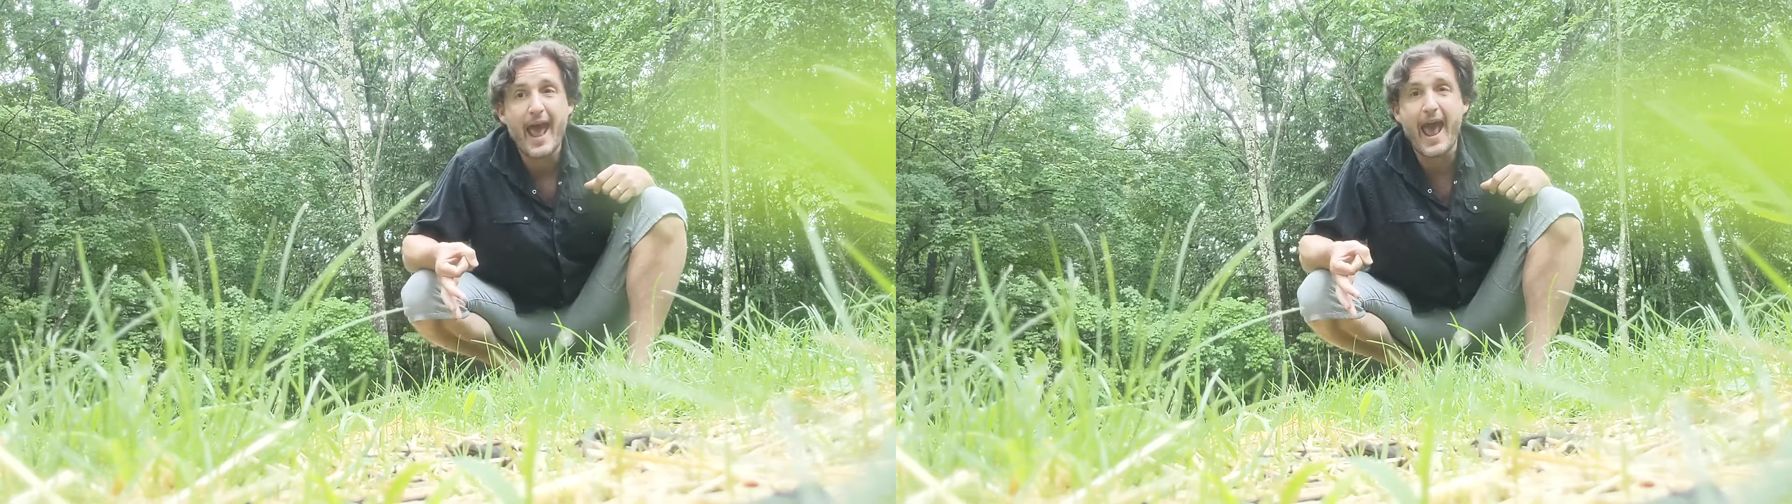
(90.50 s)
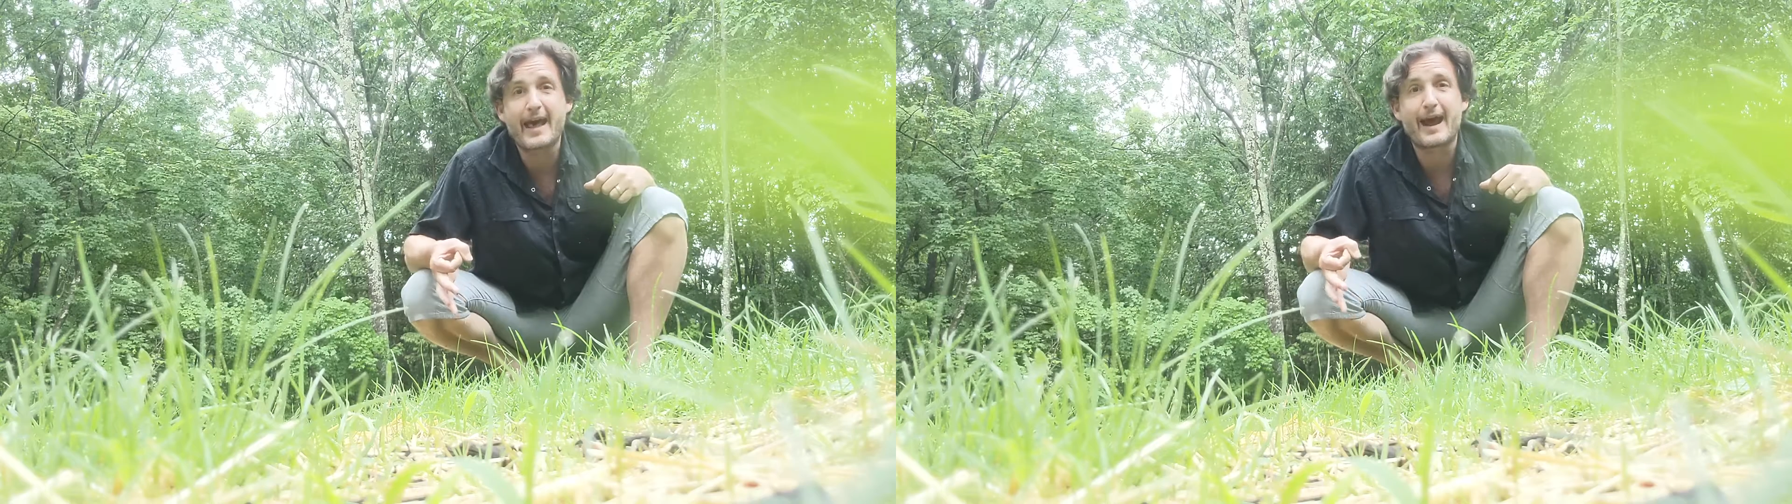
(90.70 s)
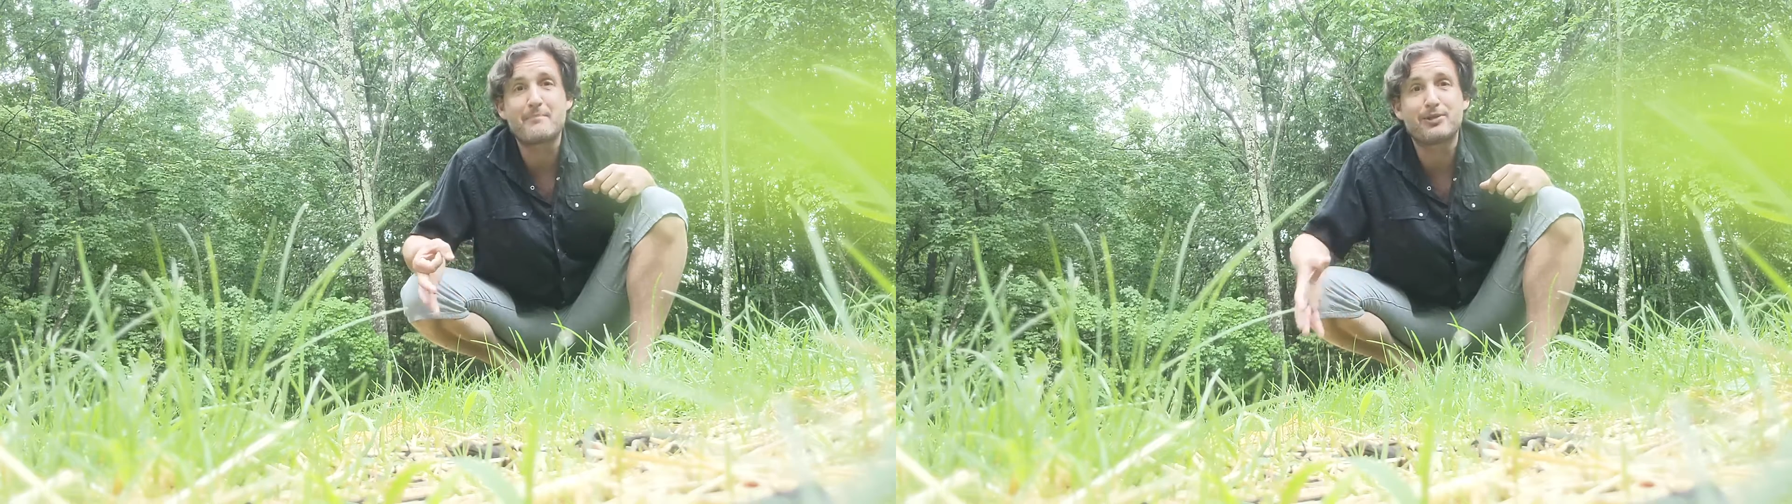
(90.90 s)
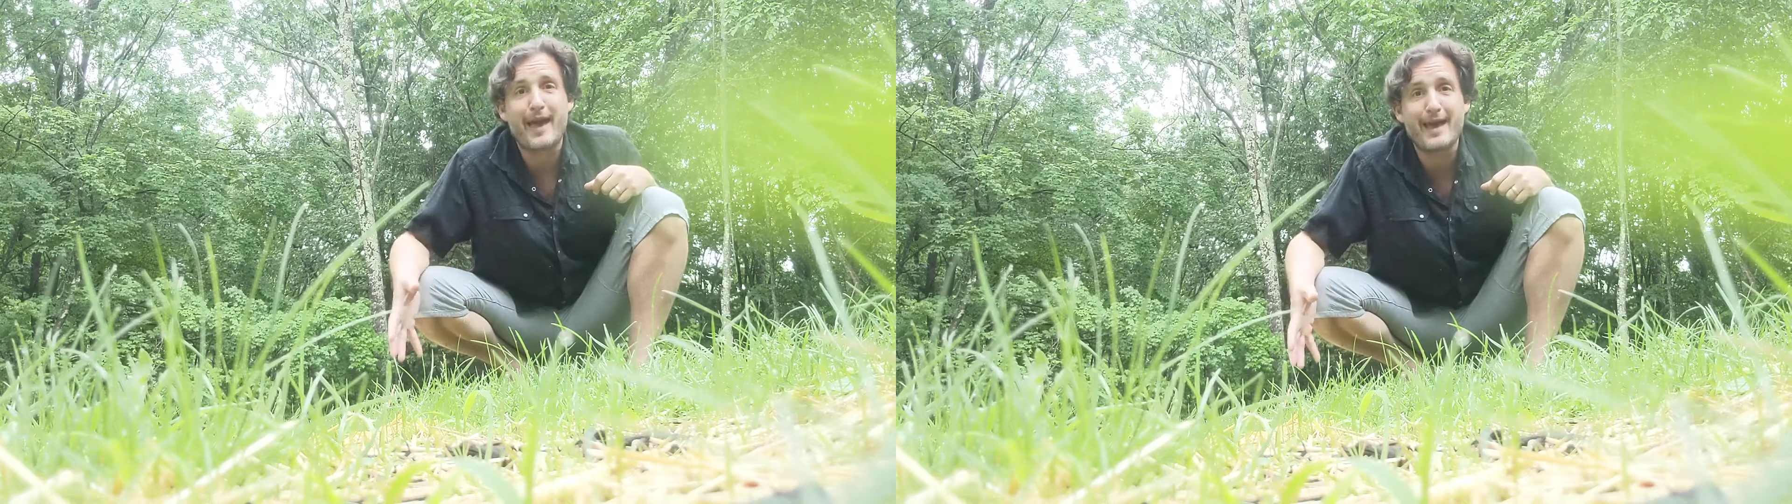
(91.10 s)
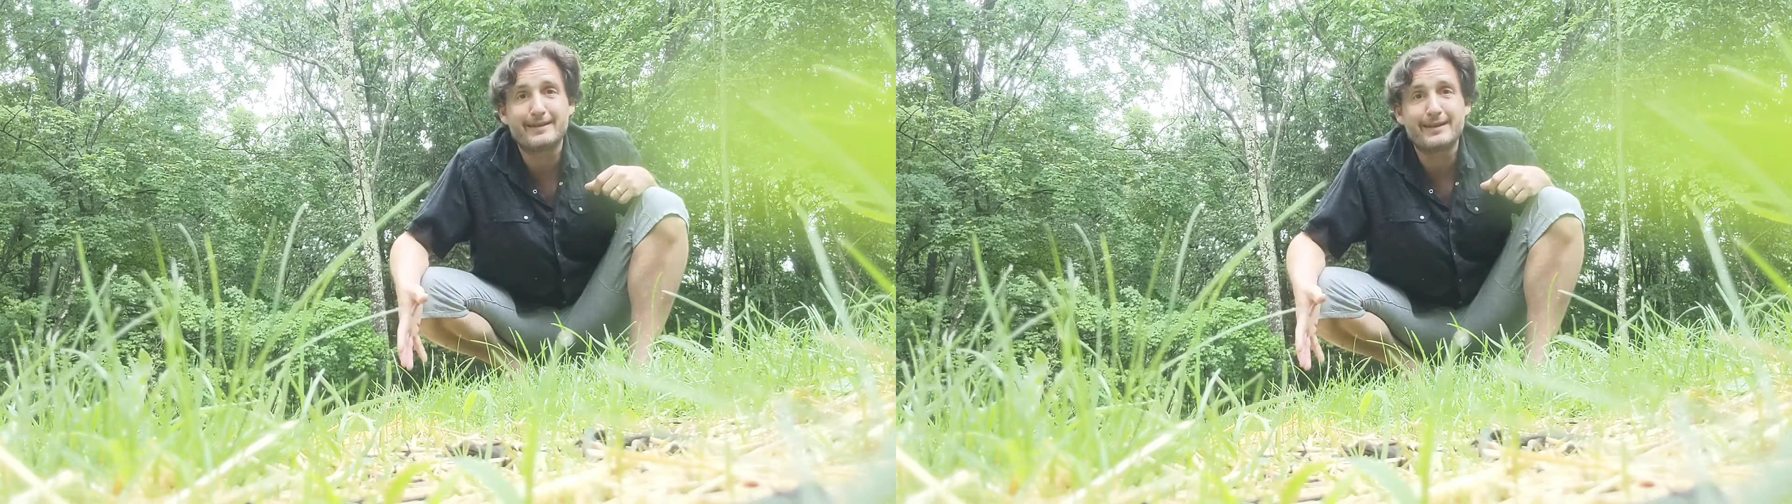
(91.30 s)
And I
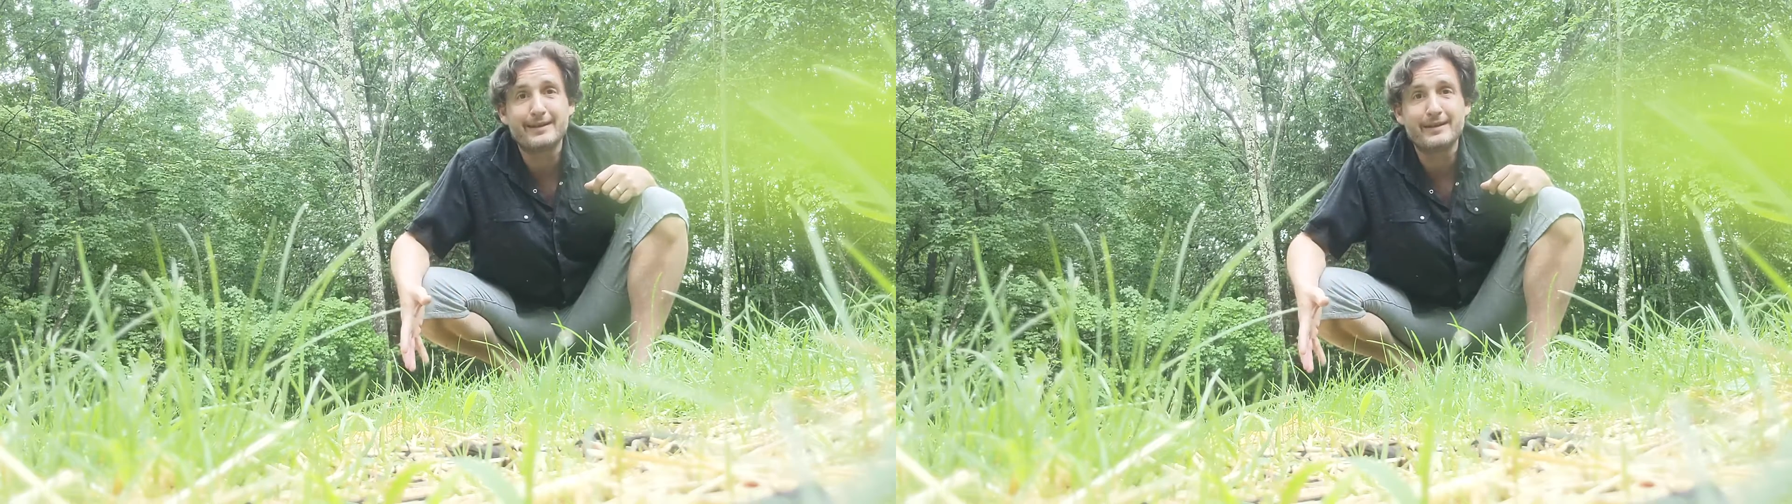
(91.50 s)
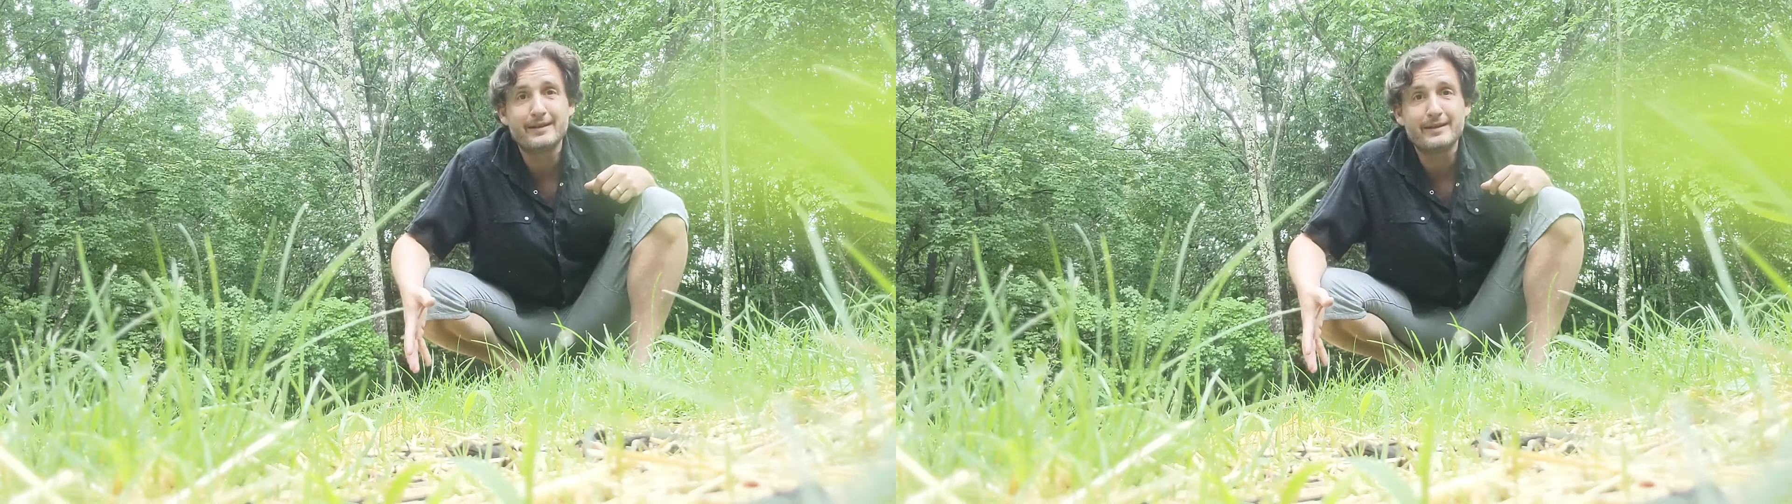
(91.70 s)
planted,